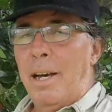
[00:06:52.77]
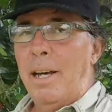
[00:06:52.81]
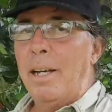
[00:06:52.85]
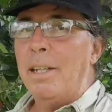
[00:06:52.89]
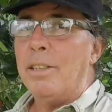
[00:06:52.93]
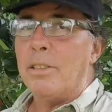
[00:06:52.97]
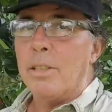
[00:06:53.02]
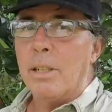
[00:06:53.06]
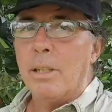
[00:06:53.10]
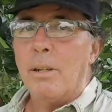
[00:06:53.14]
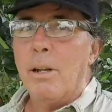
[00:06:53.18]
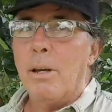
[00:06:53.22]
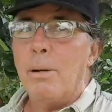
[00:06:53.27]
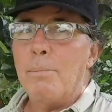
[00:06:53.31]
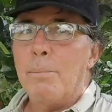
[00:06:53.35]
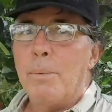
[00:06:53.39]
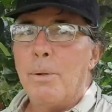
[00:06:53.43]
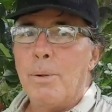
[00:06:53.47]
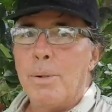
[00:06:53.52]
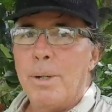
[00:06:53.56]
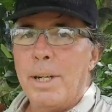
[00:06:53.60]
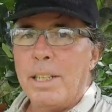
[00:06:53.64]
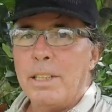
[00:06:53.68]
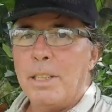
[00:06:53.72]
It's a lot
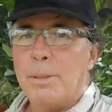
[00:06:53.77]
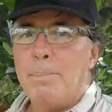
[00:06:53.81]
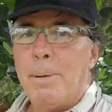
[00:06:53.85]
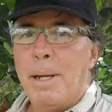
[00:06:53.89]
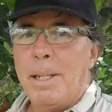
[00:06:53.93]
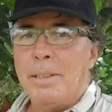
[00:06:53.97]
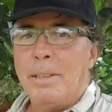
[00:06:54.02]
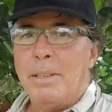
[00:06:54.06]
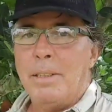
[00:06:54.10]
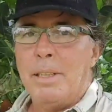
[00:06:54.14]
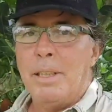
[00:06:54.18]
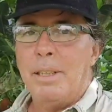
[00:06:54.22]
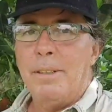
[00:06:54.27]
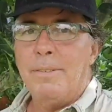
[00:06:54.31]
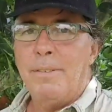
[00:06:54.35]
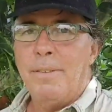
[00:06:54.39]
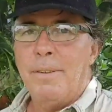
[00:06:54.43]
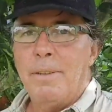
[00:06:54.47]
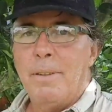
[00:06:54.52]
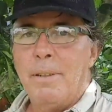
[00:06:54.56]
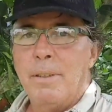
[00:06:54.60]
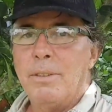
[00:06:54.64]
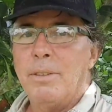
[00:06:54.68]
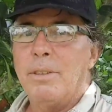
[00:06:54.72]
more expensive,
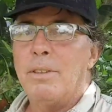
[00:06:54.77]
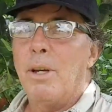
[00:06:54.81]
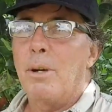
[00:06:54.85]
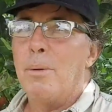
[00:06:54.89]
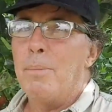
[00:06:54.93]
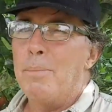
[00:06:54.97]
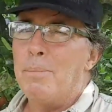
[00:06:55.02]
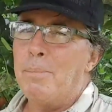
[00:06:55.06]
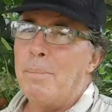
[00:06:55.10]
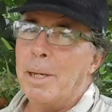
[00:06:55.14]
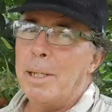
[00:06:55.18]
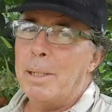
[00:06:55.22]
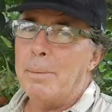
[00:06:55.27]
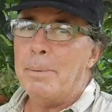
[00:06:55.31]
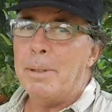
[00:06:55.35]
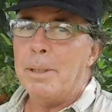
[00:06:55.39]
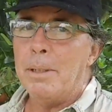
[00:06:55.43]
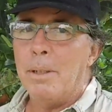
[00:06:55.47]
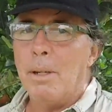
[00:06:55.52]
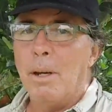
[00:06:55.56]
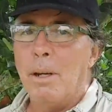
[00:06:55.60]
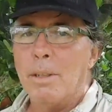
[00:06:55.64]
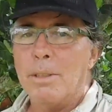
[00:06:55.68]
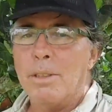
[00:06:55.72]
so maybe
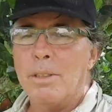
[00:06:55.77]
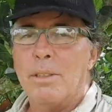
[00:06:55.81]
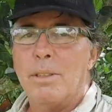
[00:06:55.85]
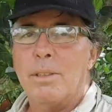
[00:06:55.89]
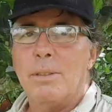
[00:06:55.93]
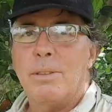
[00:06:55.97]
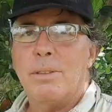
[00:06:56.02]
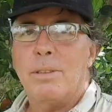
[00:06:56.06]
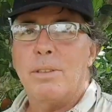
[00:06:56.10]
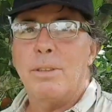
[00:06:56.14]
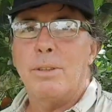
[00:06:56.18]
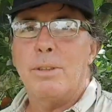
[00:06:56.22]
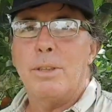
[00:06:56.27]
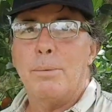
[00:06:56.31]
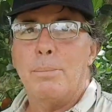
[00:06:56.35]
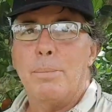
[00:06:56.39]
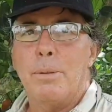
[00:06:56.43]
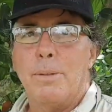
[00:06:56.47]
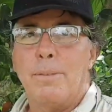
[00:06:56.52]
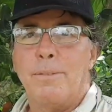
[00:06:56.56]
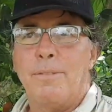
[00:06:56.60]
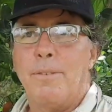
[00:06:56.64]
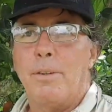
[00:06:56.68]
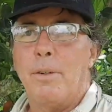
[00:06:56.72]
not
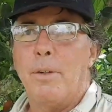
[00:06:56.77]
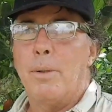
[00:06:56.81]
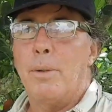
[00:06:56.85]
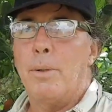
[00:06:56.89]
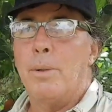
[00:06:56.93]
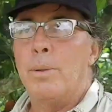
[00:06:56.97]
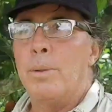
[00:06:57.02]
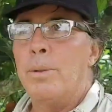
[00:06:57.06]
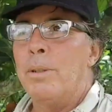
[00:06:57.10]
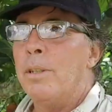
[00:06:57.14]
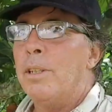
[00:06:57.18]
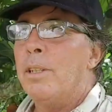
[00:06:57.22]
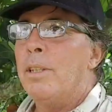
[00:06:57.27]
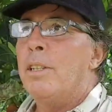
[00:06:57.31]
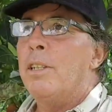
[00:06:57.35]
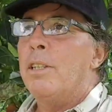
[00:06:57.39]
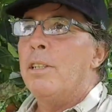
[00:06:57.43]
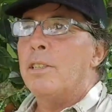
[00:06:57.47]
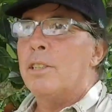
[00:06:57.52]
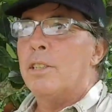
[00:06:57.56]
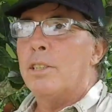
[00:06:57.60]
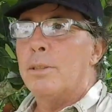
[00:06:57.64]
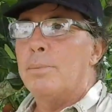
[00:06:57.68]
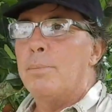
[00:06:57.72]
suitable for
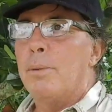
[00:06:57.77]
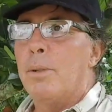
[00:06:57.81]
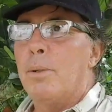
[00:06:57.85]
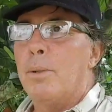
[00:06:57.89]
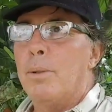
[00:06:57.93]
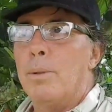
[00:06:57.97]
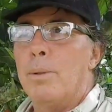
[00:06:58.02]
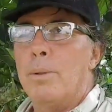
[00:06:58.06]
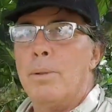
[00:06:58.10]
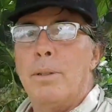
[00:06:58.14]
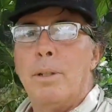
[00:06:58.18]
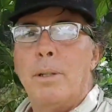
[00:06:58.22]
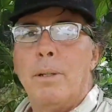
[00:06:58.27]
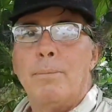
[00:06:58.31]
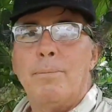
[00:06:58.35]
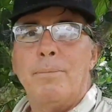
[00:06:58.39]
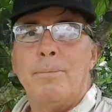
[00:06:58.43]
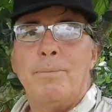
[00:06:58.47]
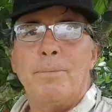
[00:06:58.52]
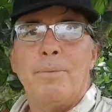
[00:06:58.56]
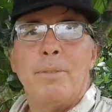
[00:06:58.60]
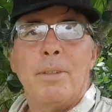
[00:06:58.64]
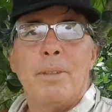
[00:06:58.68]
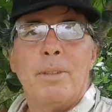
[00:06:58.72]
small
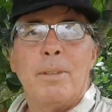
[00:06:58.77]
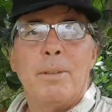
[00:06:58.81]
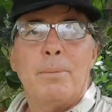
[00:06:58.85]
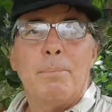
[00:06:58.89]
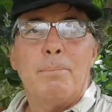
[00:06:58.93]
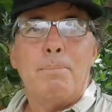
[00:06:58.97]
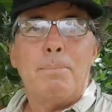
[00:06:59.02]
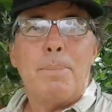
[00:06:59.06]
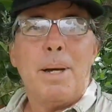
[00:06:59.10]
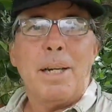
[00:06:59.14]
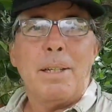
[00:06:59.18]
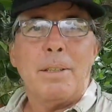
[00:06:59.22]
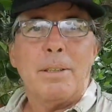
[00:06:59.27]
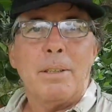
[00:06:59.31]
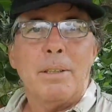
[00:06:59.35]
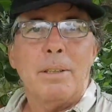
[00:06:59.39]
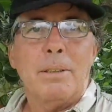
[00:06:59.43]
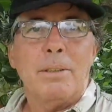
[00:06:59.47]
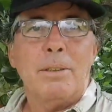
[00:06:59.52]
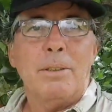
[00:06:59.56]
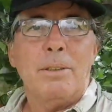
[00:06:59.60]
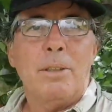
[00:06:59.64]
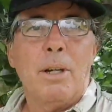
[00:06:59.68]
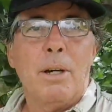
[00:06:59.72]

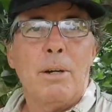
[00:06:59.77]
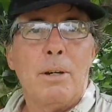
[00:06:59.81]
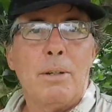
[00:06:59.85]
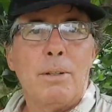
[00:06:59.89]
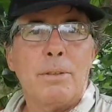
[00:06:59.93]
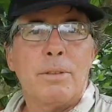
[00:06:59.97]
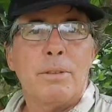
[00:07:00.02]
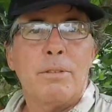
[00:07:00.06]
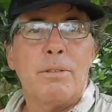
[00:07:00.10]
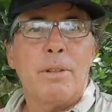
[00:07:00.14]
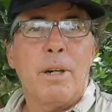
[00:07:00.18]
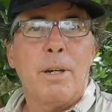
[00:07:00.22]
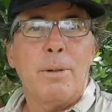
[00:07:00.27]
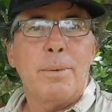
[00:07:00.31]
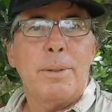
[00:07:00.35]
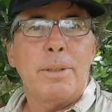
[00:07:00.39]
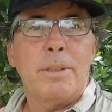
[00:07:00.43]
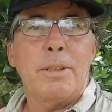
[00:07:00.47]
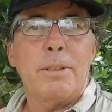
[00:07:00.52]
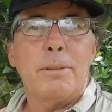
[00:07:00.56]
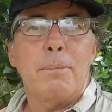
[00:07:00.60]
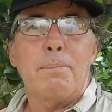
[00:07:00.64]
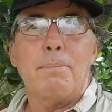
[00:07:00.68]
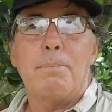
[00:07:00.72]
backyard
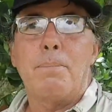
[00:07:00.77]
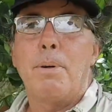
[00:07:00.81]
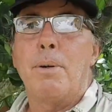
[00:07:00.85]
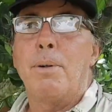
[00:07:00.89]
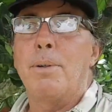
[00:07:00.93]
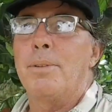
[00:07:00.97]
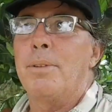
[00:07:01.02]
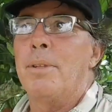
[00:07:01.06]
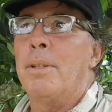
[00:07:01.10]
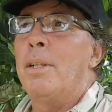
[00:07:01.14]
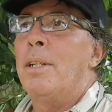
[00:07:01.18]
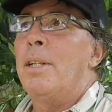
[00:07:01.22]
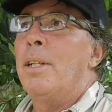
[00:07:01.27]
growers, but